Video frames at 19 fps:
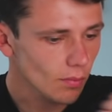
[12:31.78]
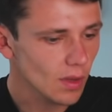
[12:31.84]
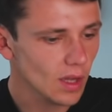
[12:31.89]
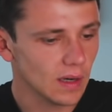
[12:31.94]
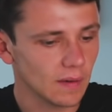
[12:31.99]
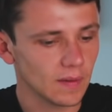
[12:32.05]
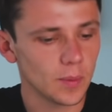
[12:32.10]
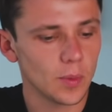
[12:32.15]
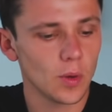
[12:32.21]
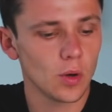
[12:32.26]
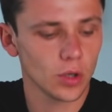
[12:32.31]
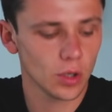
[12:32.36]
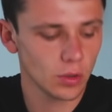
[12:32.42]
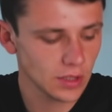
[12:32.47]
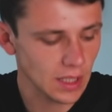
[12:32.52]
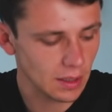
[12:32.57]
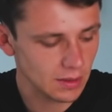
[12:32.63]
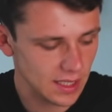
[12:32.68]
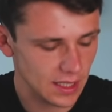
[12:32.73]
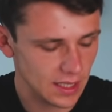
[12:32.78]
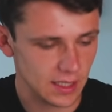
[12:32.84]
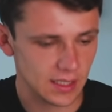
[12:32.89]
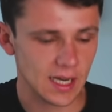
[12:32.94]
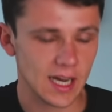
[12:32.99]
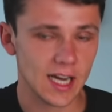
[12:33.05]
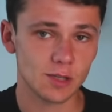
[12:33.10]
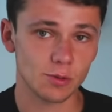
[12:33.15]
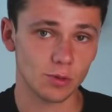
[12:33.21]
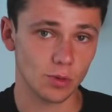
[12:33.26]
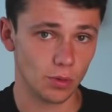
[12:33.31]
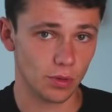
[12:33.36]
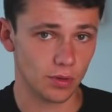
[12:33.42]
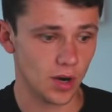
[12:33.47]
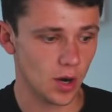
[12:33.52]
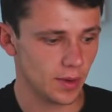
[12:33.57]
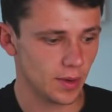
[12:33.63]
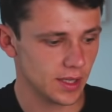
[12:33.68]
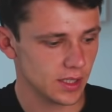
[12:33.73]
Now, if the ball goes out either side, so we'll do
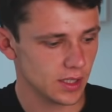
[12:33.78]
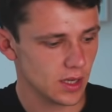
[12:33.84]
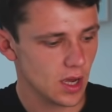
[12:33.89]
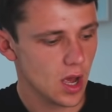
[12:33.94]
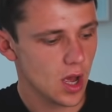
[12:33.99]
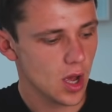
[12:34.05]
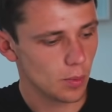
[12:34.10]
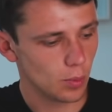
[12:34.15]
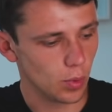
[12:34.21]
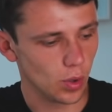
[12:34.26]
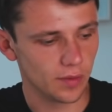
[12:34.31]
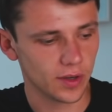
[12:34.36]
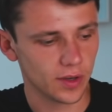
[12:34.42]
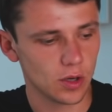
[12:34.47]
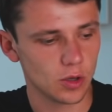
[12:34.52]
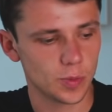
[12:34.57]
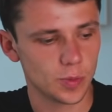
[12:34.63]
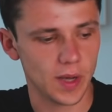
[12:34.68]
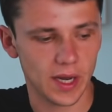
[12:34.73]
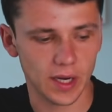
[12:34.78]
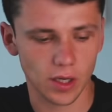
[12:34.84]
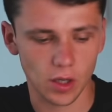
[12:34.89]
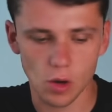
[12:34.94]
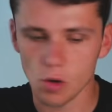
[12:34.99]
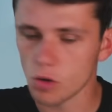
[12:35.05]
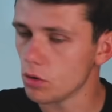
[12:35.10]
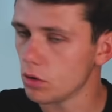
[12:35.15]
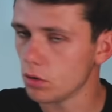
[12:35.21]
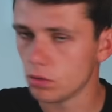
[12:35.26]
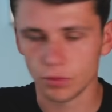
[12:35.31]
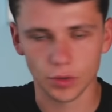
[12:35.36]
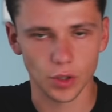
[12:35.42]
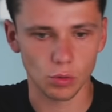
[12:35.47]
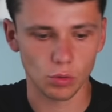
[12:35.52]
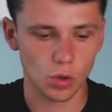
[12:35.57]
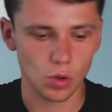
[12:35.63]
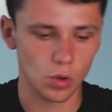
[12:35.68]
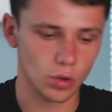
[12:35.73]
throw-ins, but if it goes behind the goal,
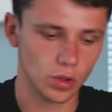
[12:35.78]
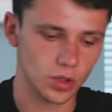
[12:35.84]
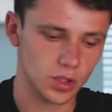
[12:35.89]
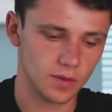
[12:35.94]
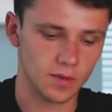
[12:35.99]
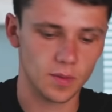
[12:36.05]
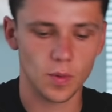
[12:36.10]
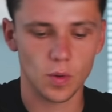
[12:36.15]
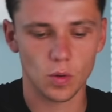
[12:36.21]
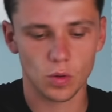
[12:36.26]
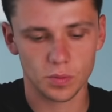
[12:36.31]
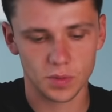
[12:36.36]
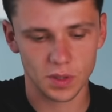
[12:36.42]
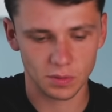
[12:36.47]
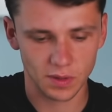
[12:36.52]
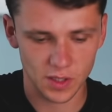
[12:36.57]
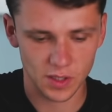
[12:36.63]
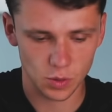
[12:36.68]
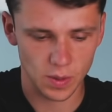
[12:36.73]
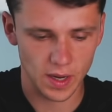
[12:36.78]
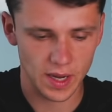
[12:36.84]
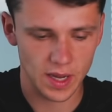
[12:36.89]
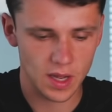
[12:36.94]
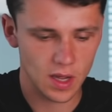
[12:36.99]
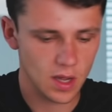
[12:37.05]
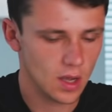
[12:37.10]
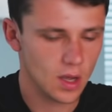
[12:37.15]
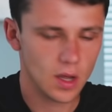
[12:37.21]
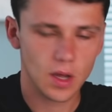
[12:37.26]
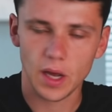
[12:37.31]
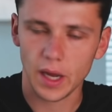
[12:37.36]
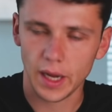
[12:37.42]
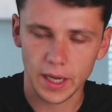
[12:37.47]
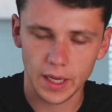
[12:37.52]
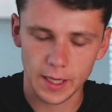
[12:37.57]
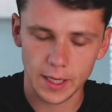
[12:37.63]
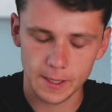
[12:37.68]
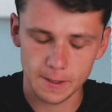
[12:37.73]
no corners. If the ball comes out this way,
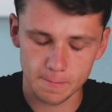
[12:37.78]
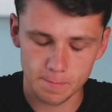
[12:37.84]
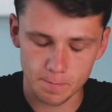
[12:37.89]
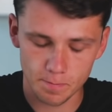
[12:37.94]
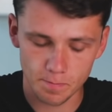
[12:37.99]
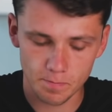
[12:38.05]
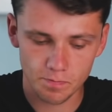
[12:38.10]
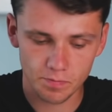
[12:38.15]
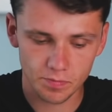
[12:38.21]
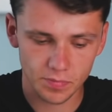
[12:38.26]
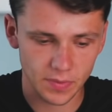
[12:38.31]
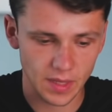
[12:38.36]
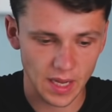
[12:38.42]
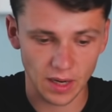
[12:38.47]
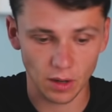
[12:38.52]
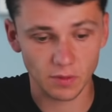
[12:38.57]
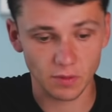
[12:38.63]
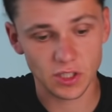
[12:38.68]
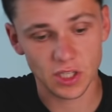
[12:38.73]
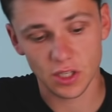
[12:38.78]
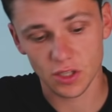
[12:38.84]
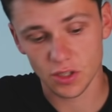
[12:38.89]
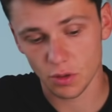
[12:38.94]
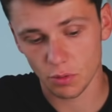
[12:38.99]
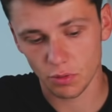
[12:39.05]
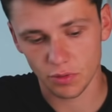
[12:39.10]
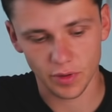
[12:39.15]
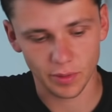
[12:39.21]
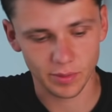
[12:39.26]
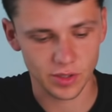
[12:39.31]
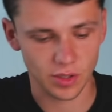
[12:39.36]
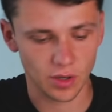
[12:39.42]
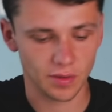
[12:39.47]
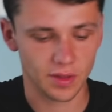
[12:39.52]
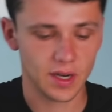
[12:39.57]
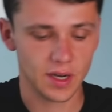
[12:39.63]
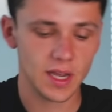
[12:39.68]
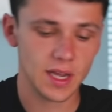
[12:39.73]
then obviously there's no throw-ins or
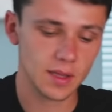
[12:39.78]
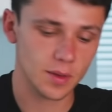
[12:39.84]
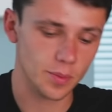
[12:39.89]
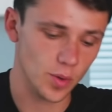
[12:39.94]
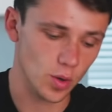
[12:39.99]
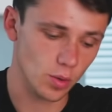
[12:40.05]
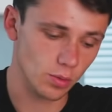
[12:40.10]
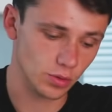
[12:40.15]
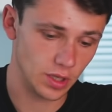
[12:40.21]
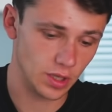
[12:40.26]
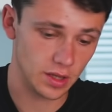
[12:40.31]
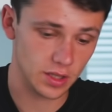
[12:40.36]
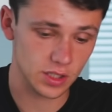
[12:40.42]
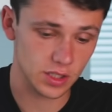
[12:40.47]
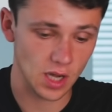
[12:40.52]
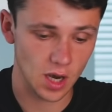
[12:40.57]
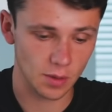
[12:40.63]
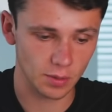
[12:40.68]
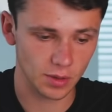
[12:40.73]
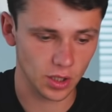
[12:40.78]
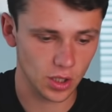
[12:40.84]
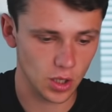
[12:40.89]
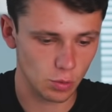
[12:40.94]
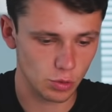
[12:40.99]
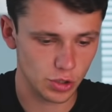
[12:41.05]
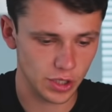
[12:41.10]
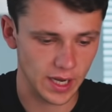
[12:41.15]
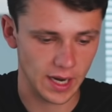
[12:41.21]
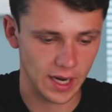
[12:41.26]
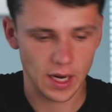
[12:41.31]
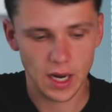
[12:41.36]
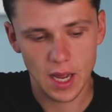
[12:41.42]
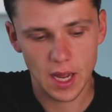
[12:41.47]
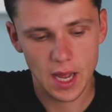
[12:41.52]
nothing here. The ball will then start with the coach again.